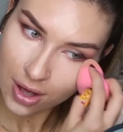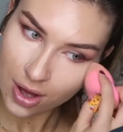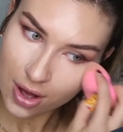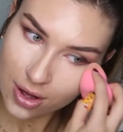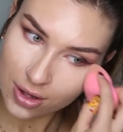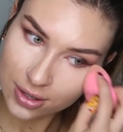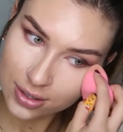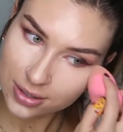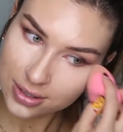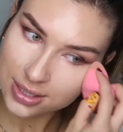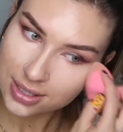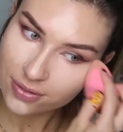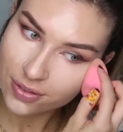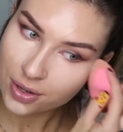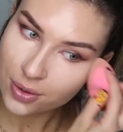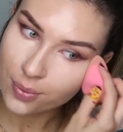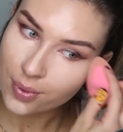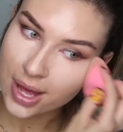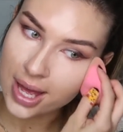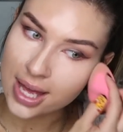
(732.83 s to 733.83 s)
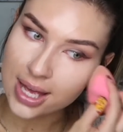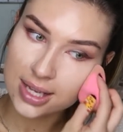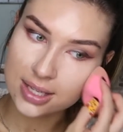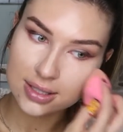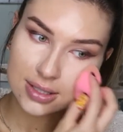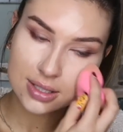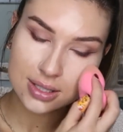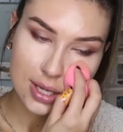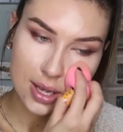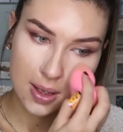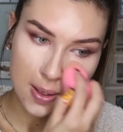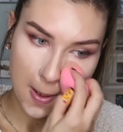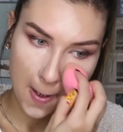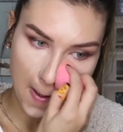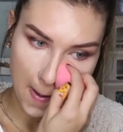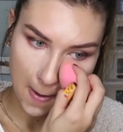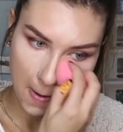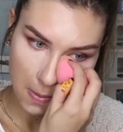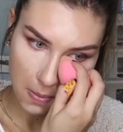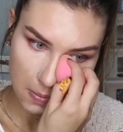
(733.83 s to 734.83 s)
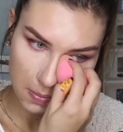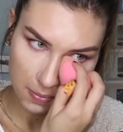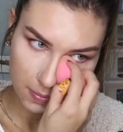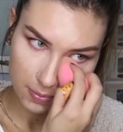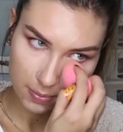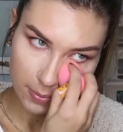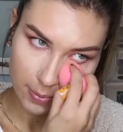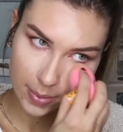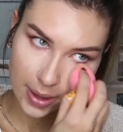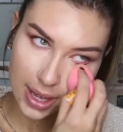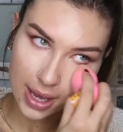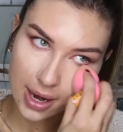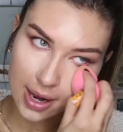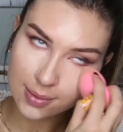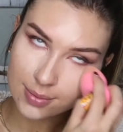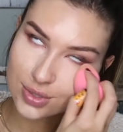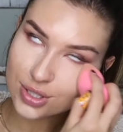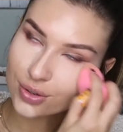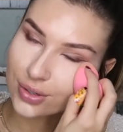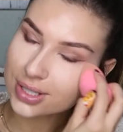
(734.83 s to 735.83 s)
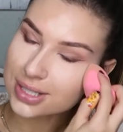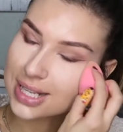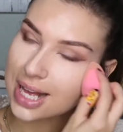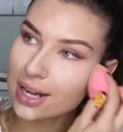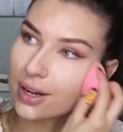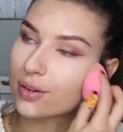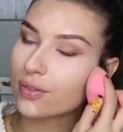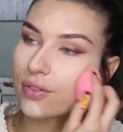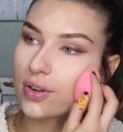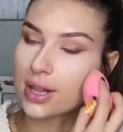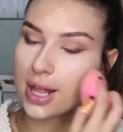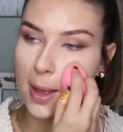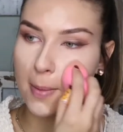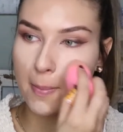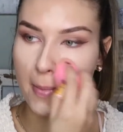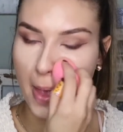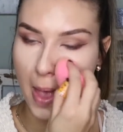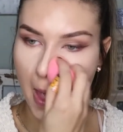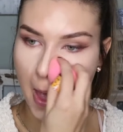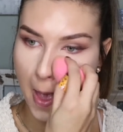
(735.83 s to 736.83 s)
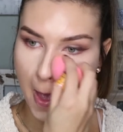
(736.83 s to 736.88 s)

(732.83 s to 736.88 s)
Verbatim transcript: all different ways, but I'm so excited for them.